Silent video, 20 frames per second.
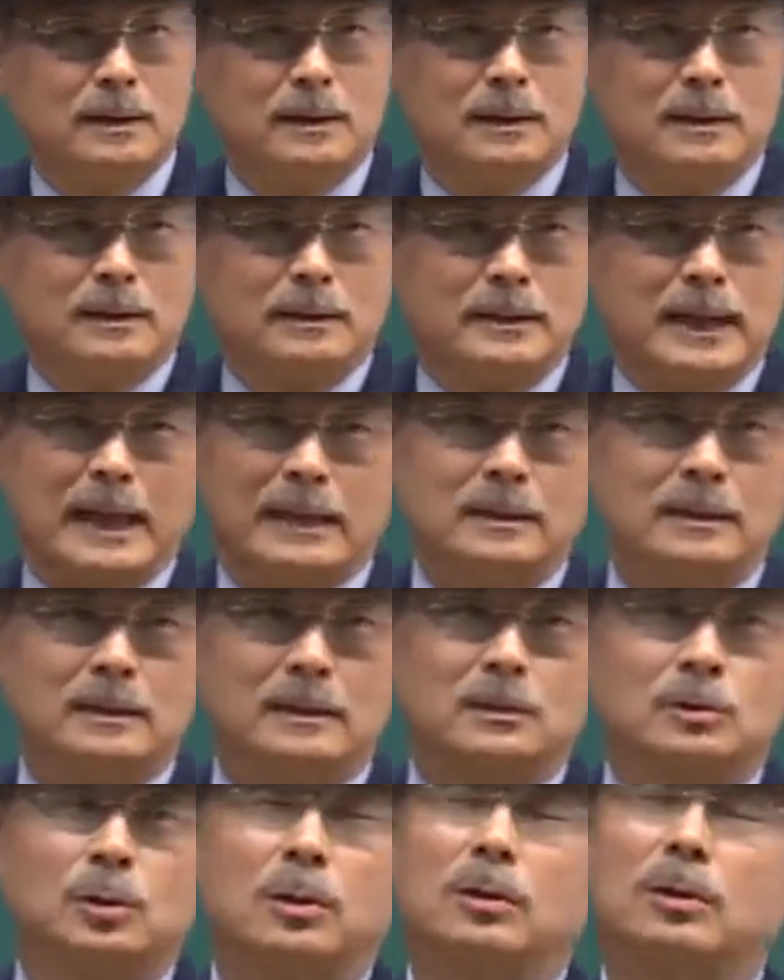Please
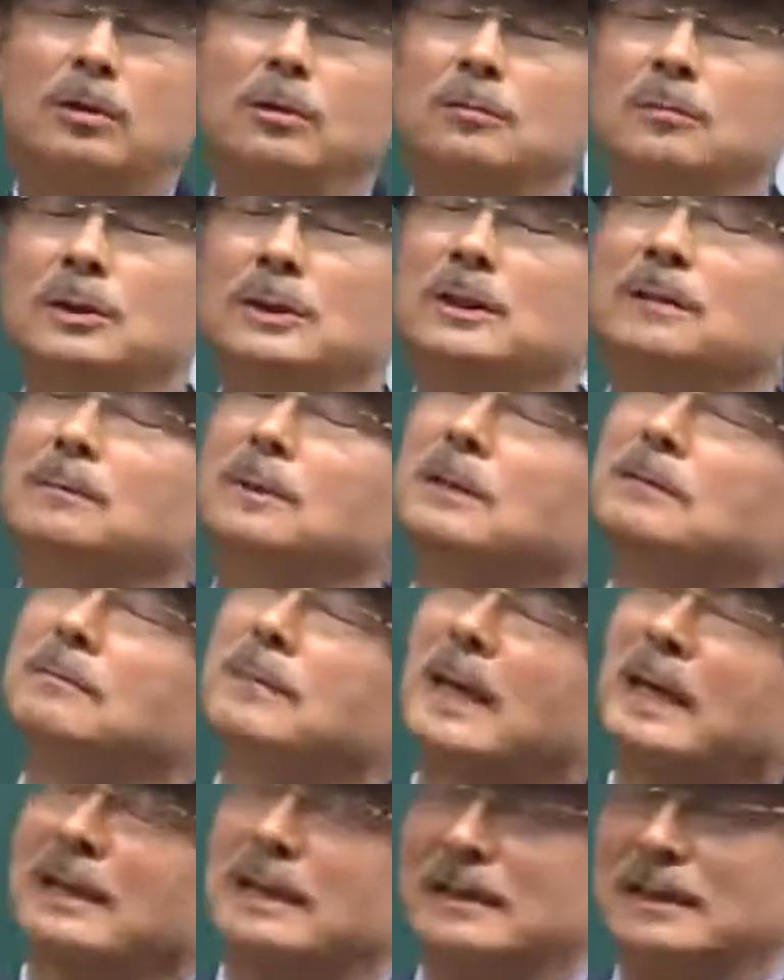raise your hand if
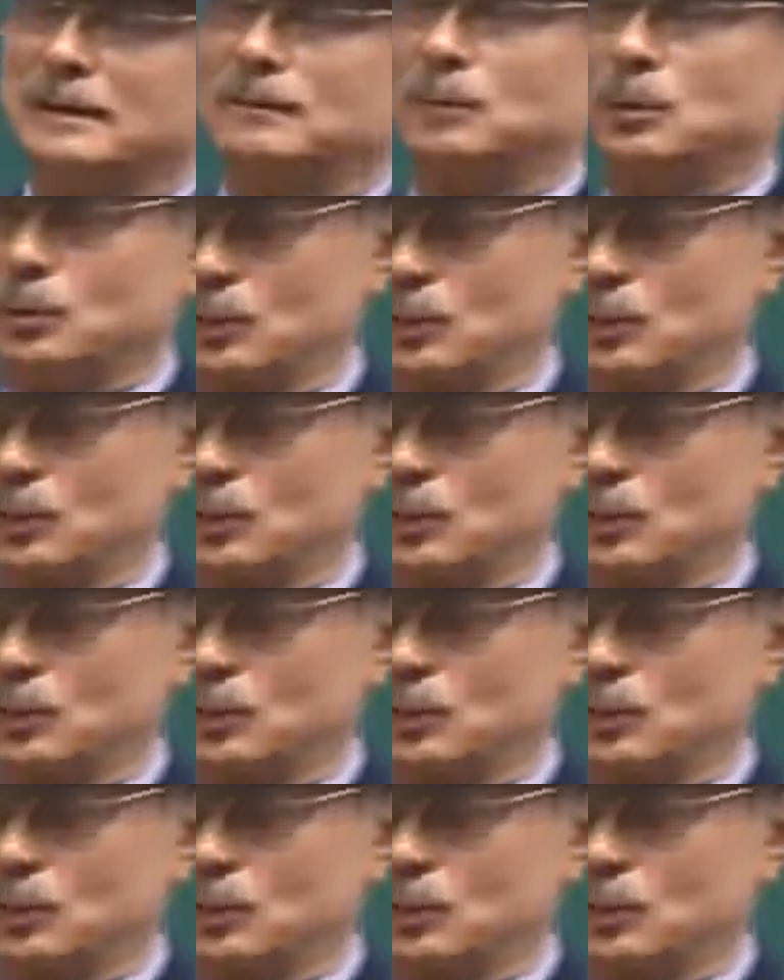you just